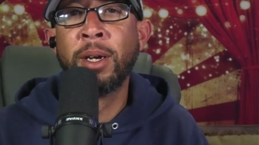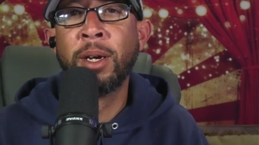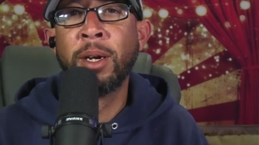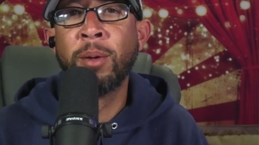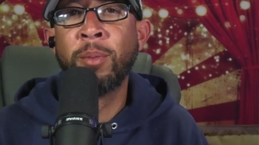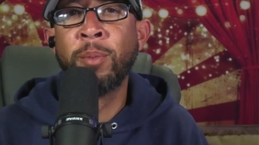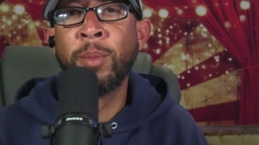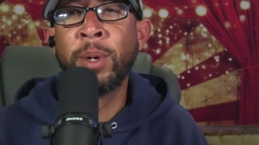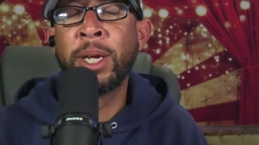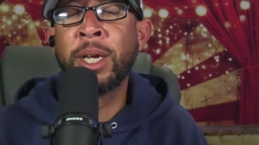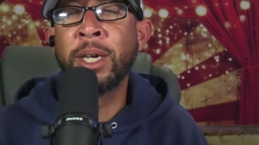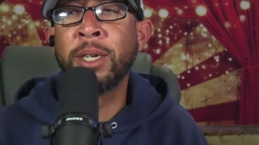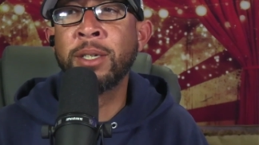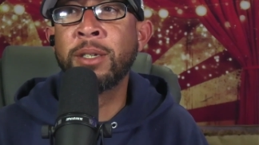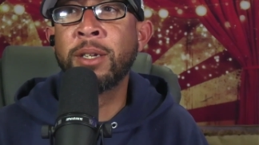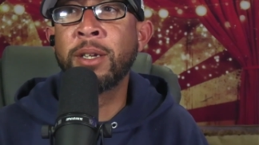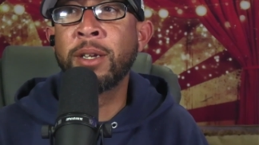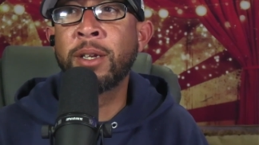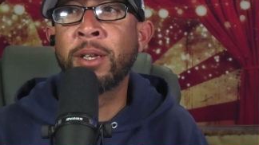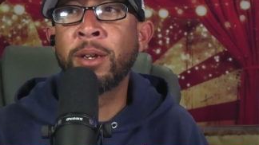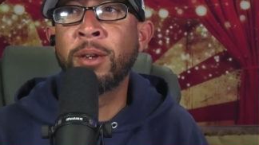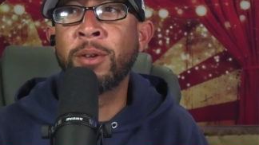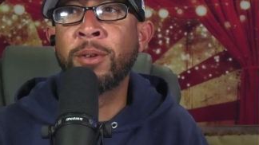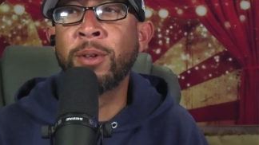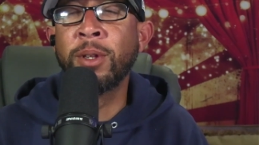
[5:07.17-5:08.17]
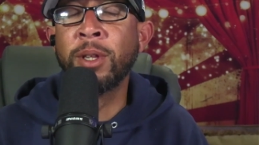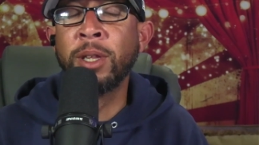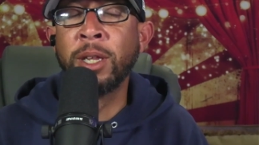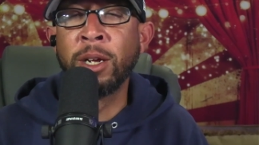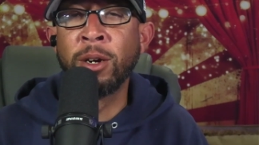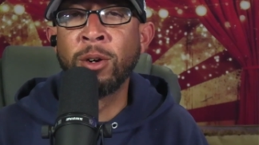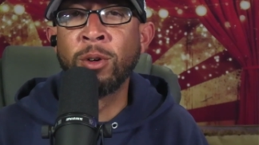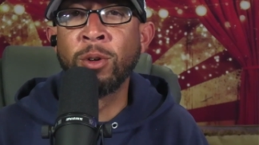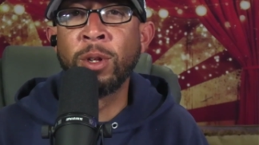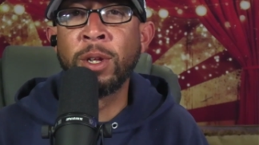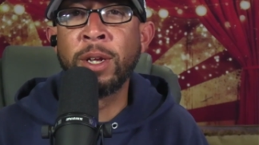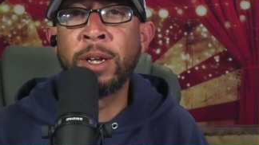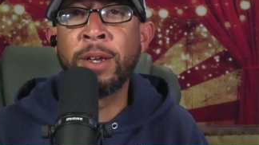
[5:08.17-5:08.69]
because it could
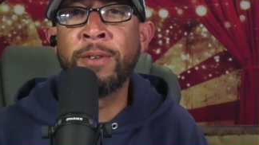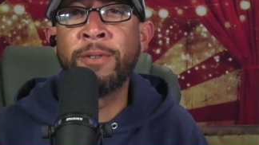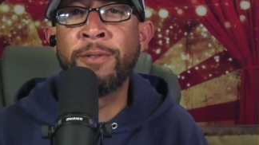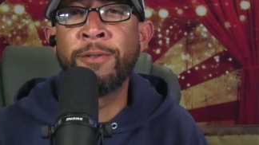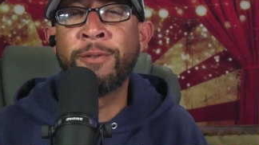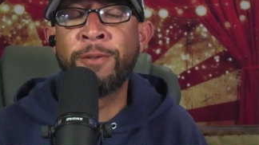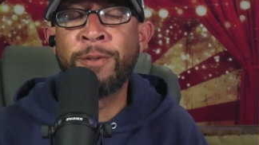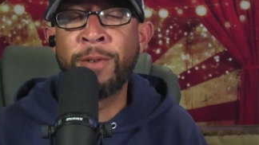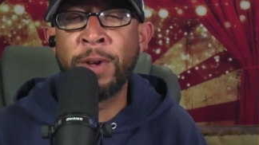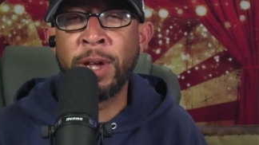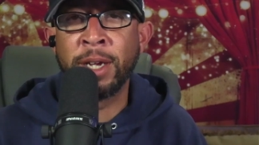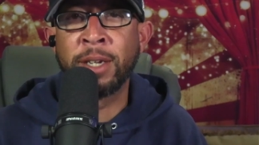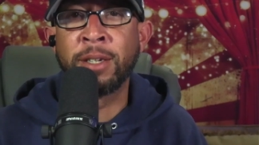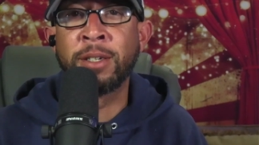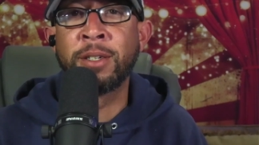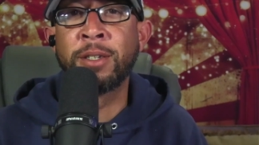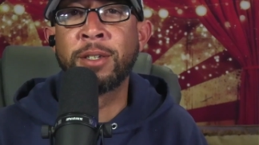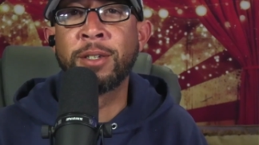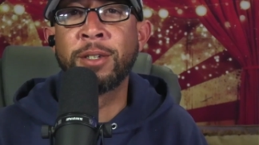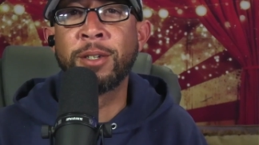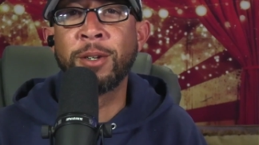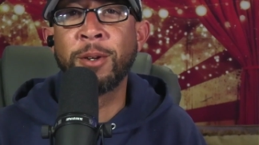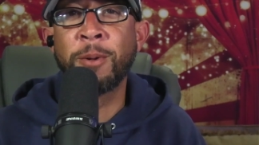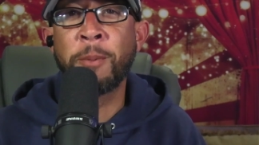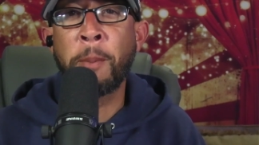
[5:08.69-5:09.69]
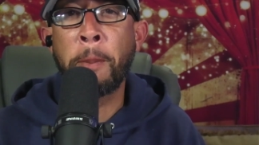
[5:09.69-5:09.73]
literally fix